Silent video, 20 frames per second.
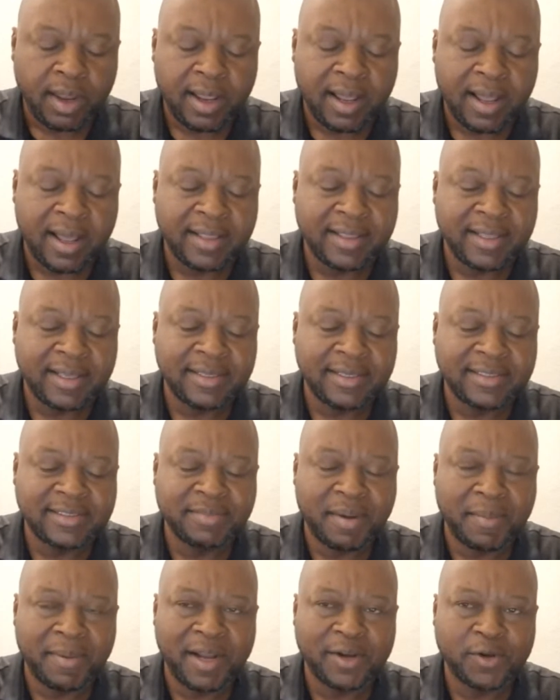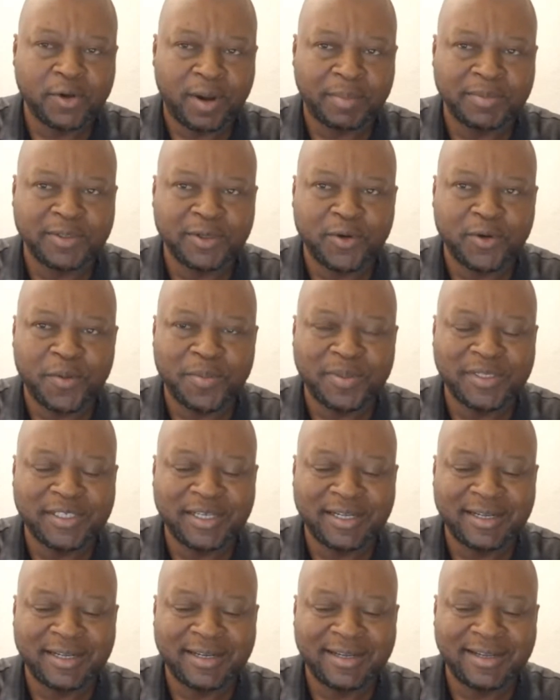the Zimbabwe Anti-Corruption
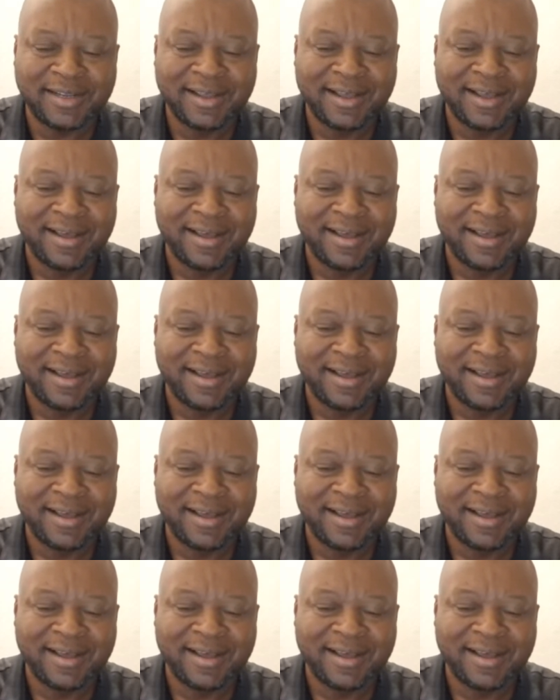Commission.